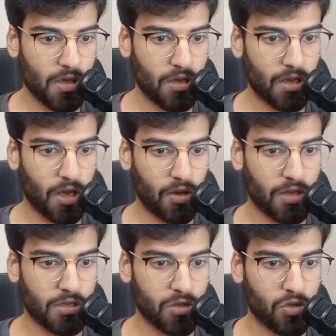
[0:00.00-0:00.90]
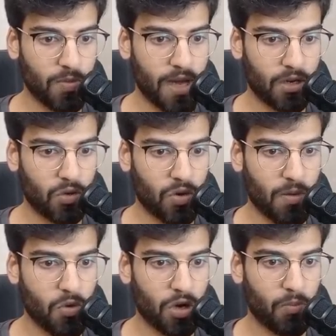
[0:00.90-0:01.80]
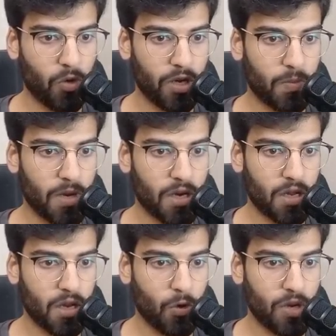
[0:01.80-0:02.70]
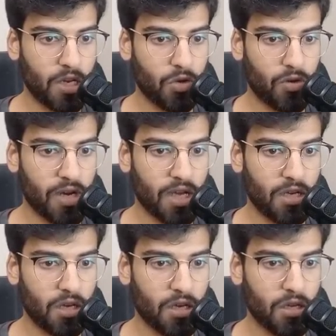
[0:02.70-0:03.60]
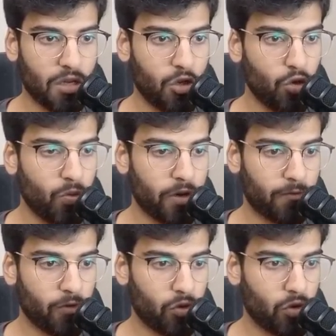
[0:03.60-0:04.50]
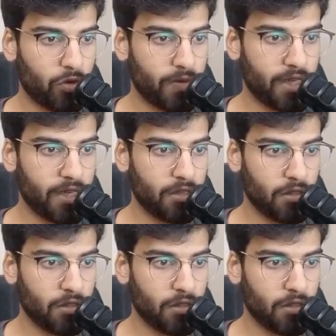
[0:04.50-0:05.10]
Now let's go back to our book appointment. Now we need to create a new workflow over here.